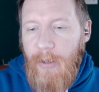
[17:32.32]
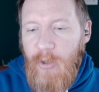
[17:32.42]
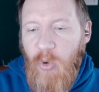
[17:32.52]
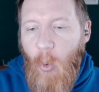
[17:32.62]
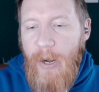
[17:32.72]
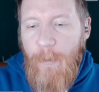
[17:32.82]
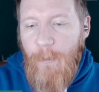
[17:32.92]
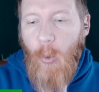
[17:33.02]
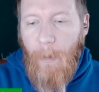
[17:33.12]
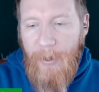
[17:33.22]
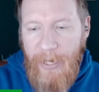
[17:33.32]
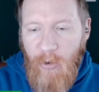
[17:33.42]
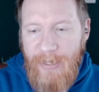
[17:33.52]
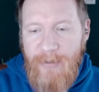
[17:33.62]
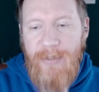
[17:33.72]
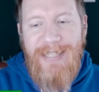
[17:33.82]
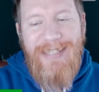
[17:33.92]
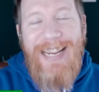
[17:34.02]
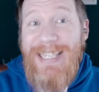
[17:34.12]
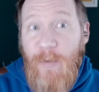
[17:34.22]
24 appearances,
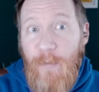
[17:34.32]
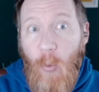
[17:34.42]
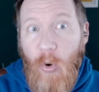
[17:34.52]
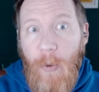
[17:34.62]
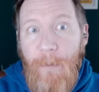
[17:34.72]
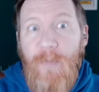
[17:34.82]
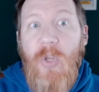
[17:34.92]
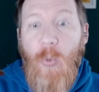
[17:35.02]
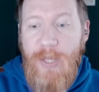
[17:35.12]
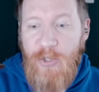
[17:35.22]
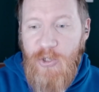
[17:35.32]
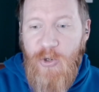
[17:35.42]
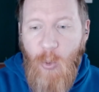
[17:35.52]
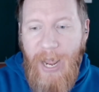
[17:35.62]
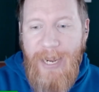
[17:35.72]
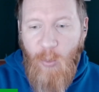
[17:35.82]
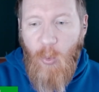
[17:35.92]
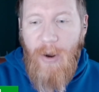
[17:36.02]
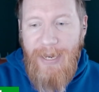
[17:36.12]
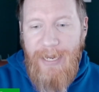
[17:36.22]
6-4 with a
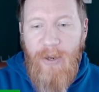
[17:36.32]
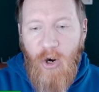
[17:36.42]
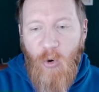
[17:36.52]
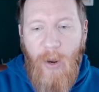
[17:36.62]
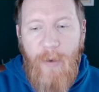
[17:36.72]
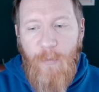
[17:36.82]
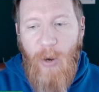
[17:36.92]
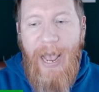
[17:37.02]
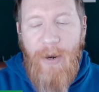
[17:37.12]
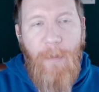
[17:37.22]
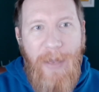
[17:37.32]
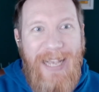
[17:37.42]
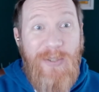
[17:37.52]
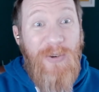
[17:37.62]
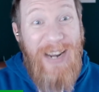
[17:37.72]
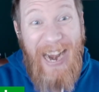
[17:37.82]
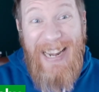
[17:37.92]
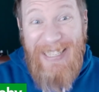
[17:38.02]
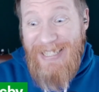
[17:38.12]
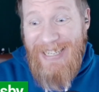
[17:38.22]
2.81 ERA for Adam Mazur,
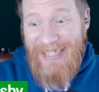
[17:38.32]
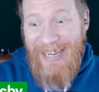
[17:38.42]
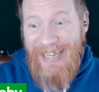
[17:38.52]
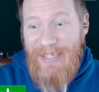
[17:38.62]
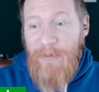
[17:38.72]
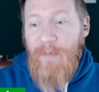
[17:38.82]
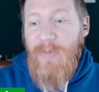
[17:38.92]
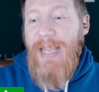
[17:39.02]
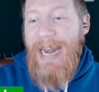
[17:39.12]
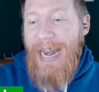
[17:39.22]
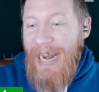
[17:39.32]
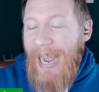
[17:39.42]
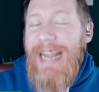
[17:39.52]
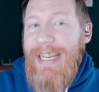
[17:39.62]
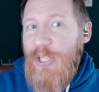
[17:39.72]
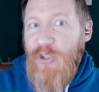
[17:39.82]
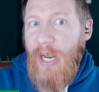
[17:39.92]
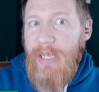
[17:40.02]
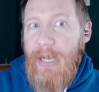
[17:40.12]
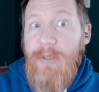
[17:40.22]
96 innings, 90
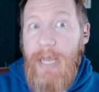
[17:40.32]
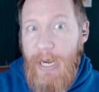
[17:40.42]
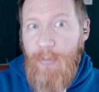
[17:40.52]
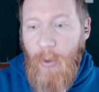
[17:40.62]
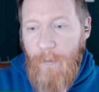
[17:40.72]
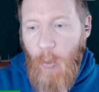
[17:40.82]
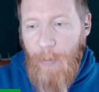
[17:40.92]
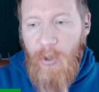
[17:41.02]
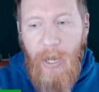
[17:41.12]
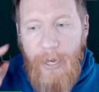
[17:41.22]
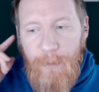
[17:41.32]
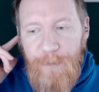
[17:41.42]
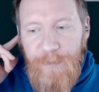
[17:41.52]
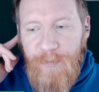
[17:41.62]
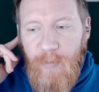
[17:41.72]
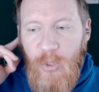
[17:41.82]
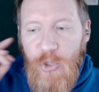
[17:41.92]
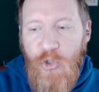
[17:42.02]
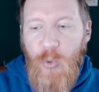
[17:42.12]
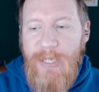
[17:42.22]
strikeouts, 8.4 per 9,
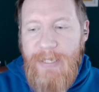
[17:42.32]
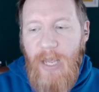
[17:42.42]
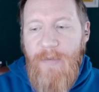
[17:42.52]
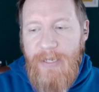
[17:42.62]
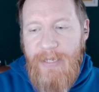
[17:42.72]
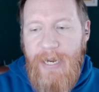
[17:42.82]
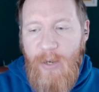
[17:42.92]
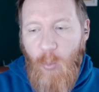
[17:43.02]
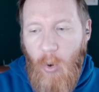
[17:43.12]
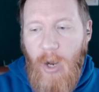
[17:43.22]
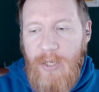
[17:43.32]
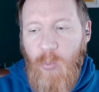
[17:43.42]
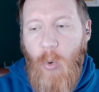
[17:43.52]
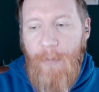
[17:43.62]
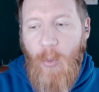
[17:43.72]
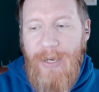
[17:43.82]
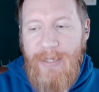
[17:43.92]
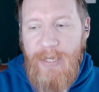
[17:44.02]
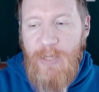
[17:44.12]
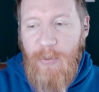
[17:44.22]
217 walks,
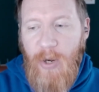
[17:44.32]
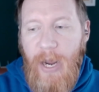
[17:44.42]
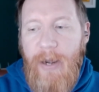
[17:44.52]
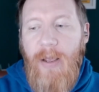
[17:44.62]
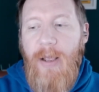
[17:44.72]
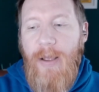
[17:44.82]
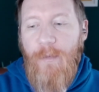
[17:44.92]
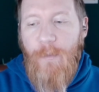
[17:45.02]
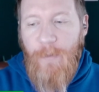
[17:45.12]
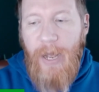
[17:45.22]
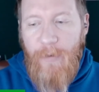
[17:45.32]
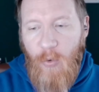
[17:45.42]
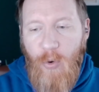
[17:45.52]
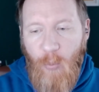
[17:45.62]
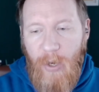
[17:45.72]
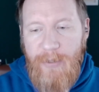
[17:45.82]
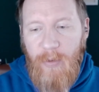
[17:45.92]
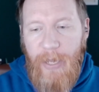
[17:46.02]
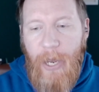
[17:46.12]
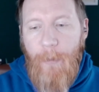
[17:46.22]
1.6 per 9, 5 home runs
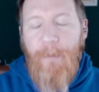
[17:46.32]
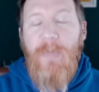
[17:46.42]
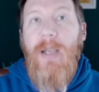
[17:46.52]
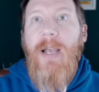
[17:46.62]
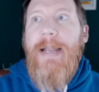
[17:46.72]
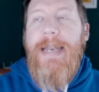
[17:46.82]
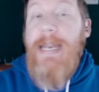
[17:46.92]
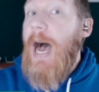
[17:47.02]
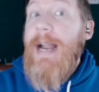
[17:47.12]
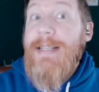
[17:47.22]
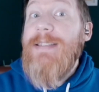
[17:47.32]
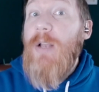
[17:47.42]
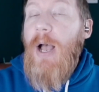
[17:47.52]
allowed. Not as